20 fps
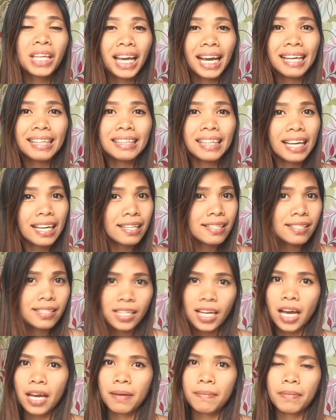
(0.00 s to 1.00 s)
It takes
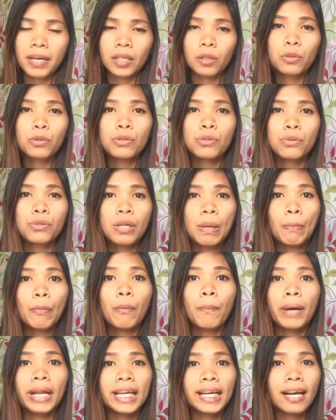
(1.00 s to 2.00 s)
time at gusto niyang
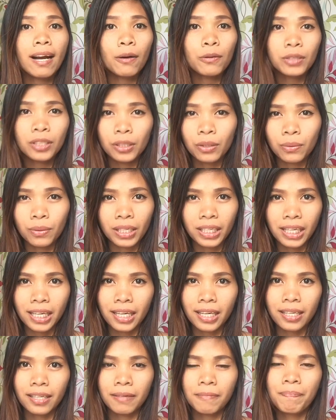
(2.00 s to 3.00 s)
bumalik ako dito
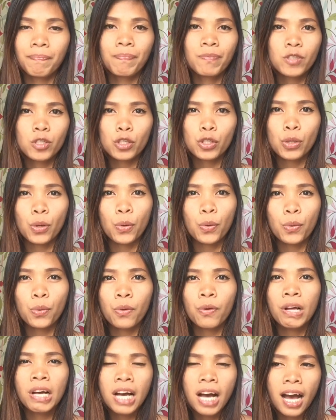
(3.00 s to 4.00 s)
agad. So
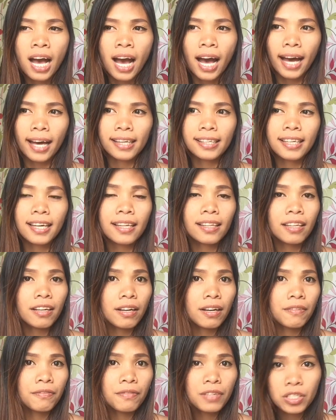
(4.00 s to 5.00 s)
I get
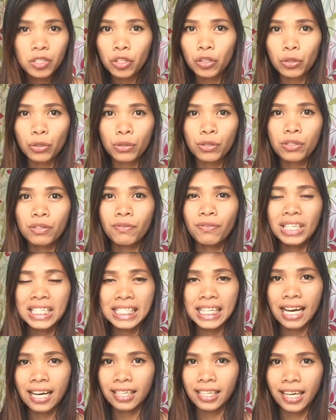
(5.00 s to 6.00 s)
a visitor's
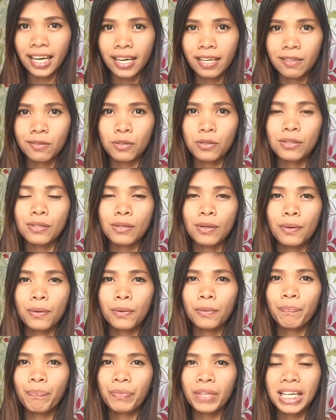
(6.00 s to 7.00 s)
visa again.
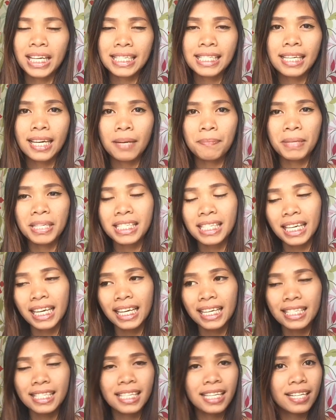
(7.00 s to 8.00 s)
So kasi mas
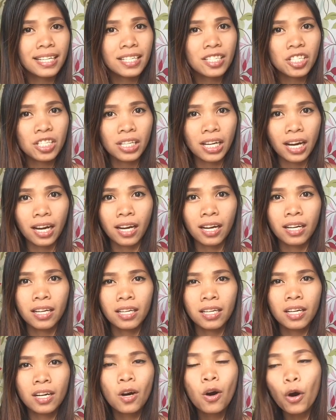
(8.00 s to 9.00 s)
easier siya,
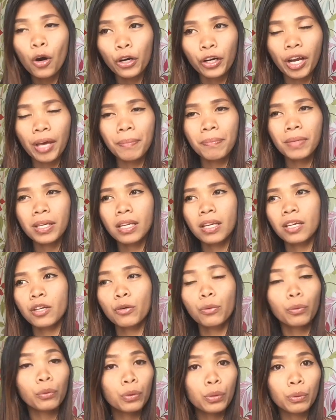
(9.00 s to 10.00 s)
or I mean
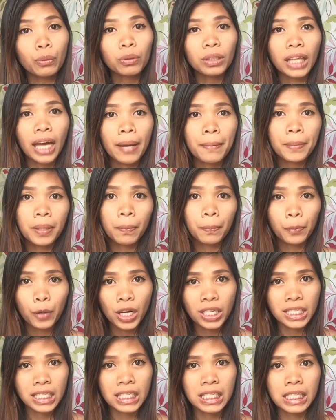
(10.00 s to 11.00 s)
yung time ng
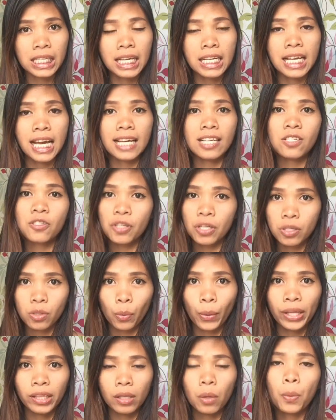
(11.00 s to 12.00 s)
processing niya is just
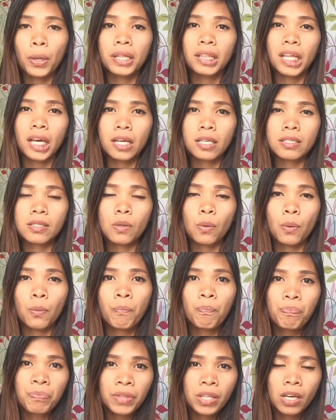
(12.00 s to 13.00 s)
21 days.
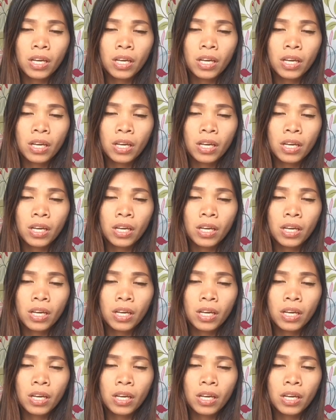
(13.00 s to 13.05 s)
So